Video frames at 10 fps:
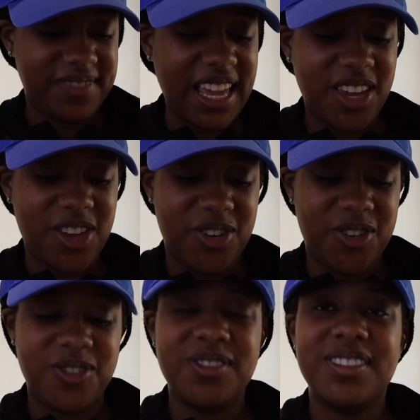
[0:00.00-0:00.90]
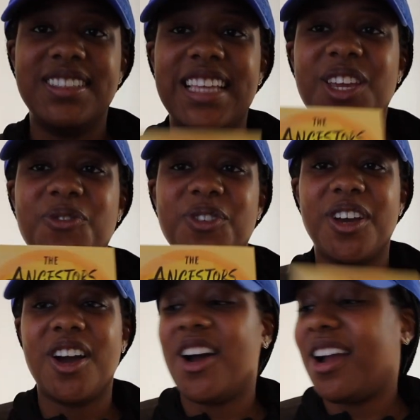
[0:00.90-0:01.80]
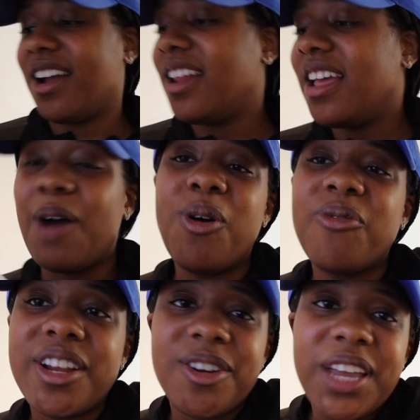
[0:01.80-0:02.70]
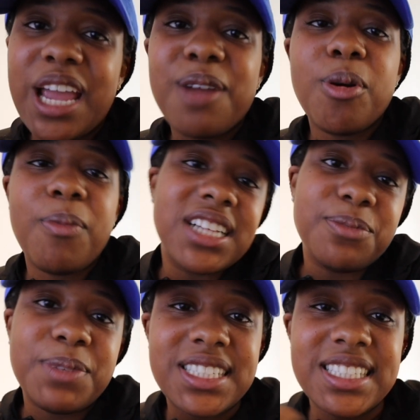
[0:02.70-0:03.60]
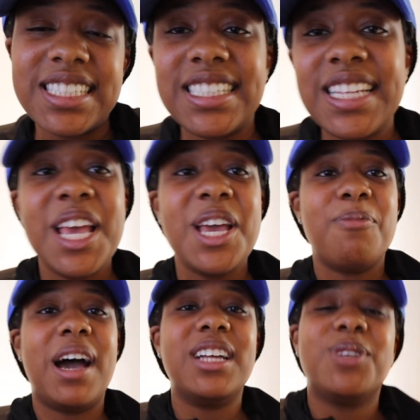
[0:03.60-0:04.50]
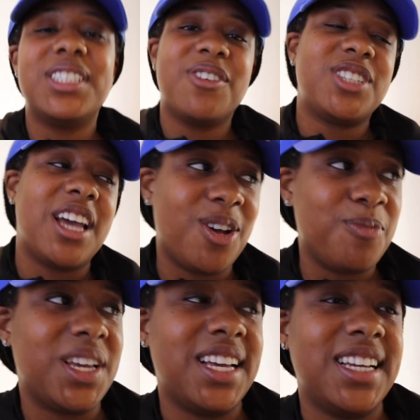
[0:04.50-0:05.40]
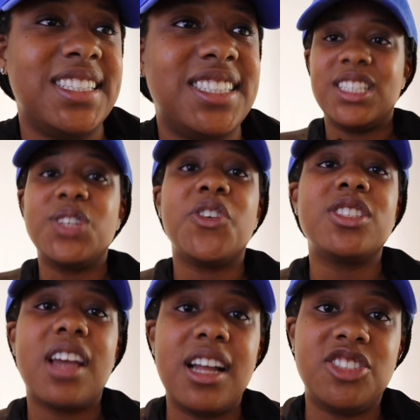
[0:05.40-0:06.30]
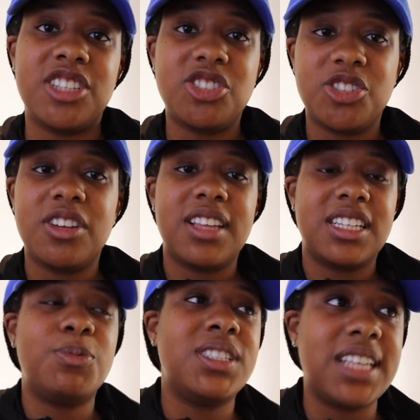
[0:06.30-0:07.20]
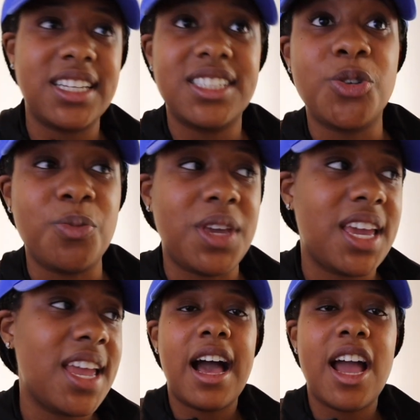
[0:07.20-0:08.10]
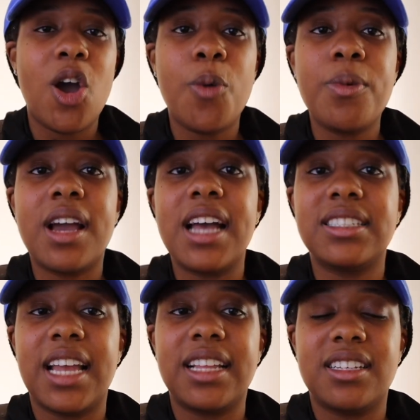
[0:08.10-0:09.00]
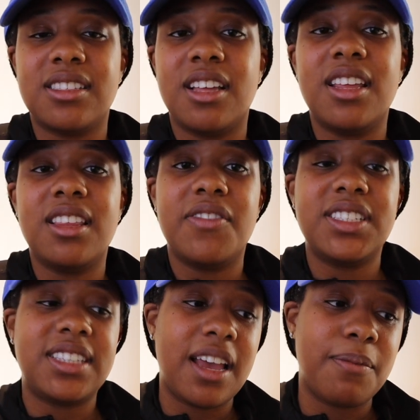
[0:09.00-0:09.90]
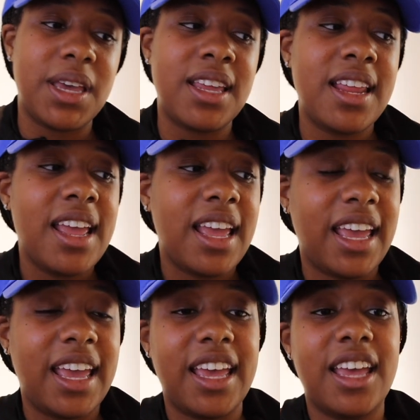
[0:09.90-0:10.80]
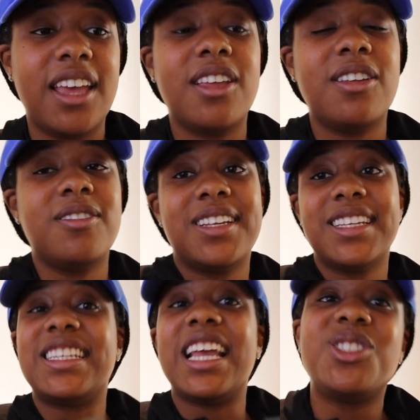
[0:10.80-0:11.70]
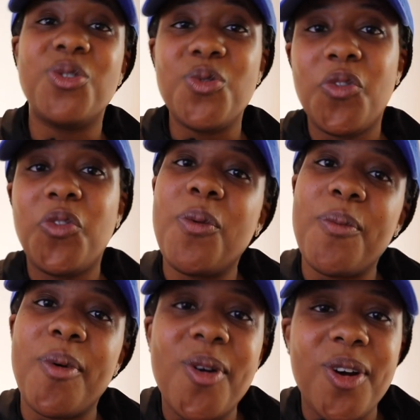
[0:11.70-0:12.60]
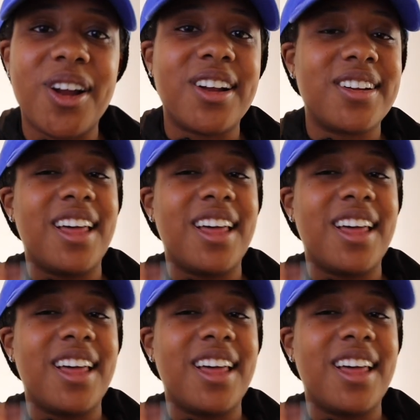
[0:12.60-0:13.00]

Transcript: Thank you. Thank you for the card. I won't read it on camera, mind your business. But I just wanted to give her a shout out because this is the first kind gesture that's been sent to me. I hope you guys like this London Living segment. And stay tuned for more.